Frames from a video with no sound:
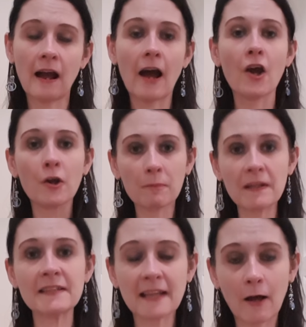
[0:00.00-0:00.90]
I hope
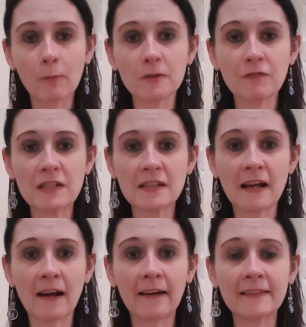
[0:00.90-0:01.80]
this helps for
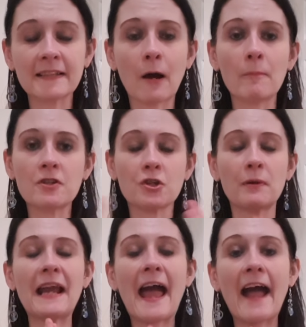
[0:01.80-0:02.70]
tonight. I'll be
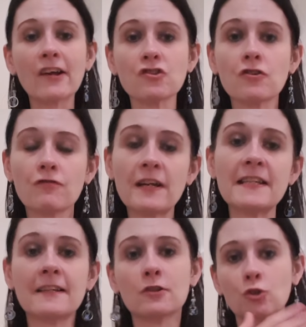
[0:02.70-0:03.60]
doing extra
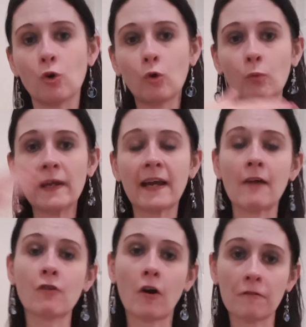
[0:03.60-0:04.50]
readings all week.
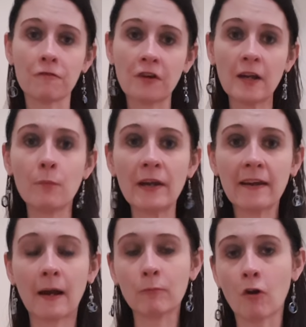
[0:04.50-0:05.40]
I've got a free
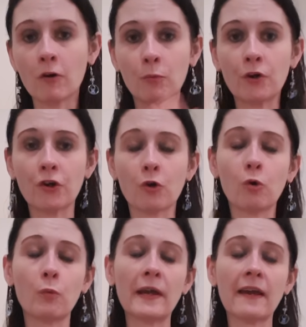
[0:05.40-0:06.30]
week. I'm not at work
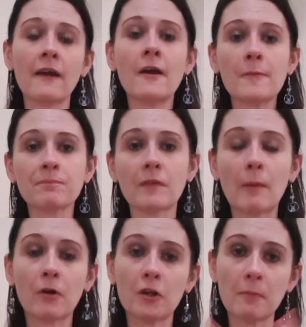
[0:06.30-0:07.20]
all week.
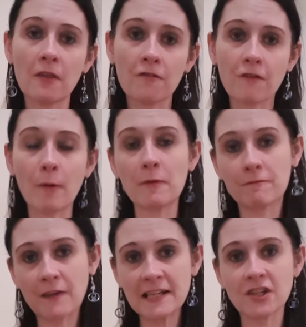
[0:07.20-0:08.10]
I'm going to be throwing
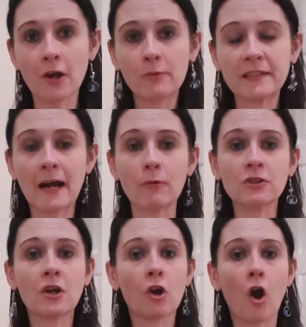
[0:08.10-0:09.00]
videos out
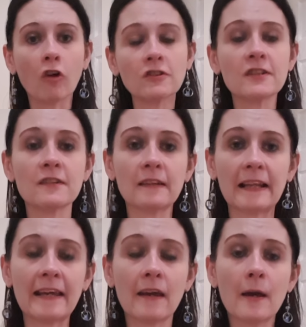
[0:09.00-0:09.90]

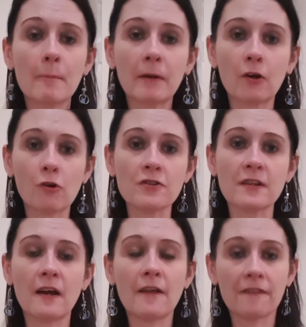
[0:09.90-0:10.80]
constantly because
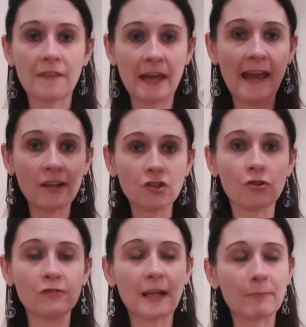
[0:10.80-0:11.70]
the
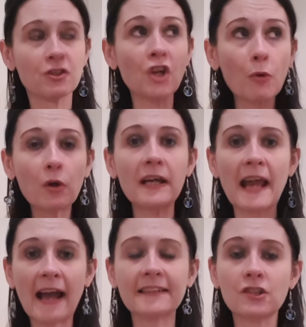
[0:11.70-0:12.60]
angels, I'm so
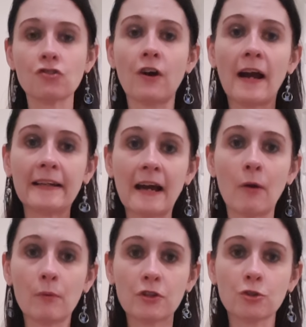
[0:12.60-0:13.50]
connected right now
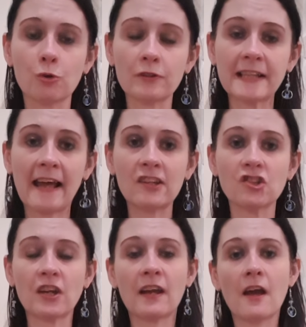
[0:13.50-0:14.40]
with source
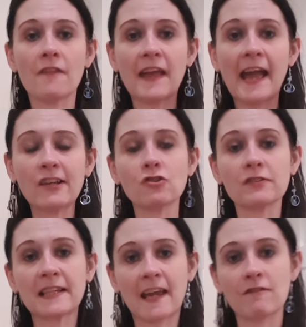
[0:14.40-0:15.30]
energy. The
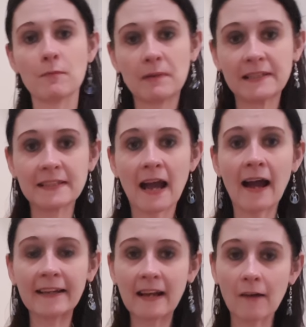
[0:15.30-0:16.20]
angels are giving me
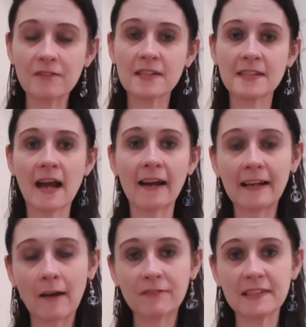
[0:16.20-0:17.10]
sign after sign
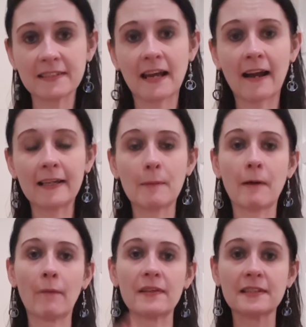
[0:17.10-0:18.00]
after sign
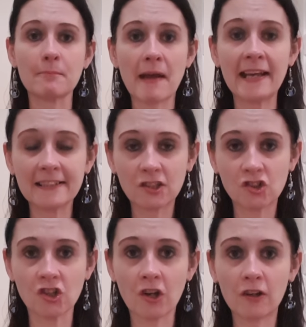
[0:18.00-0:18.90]
about this amazing
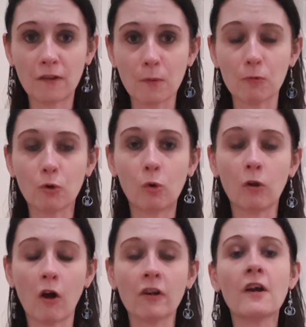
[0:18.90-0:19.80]
journey that we're all
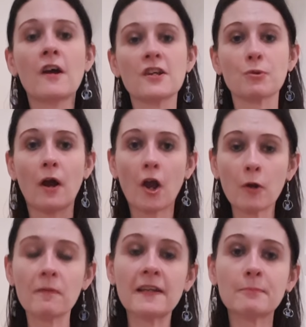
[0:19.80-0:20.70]
on. So I
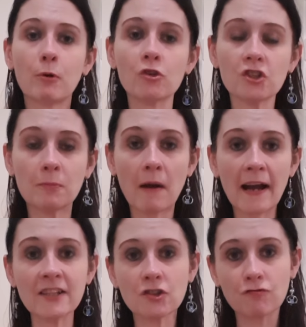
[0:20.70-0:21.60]
hope this puts your
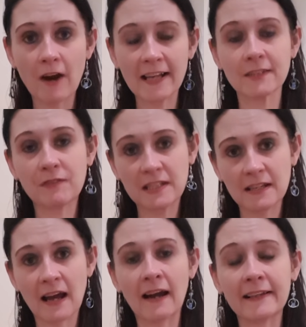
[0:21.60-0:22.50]
mind at rest for
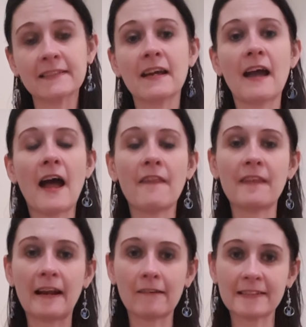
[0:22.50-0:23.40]
tonight and
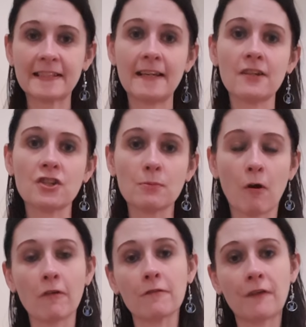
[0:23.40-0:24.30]
then I'll see you
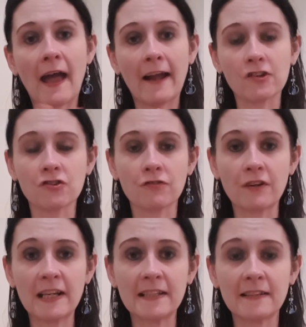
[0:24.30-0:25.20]
tomorrow for extra
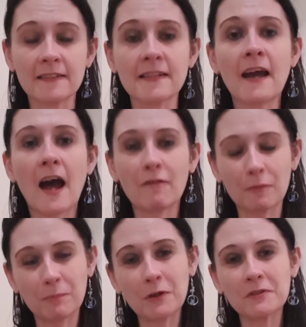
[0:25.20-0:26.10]
readings. Have a
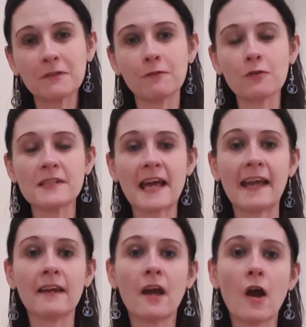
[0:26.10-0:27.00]
beautiful
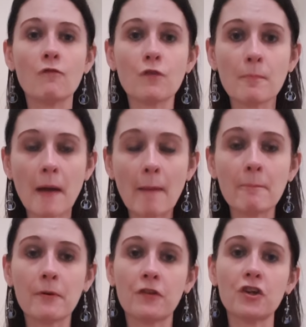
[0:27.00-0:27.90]
day and
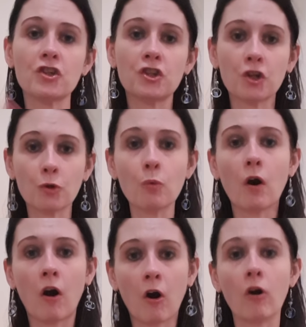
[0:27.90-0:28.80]
remember that you
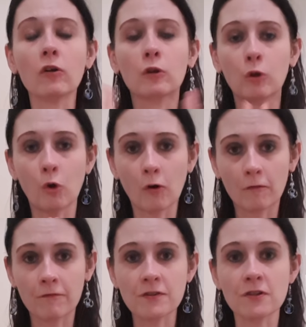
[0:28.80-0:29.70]
are
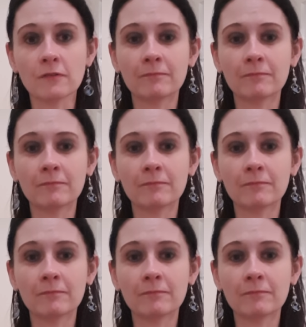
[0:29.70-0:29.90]
loved.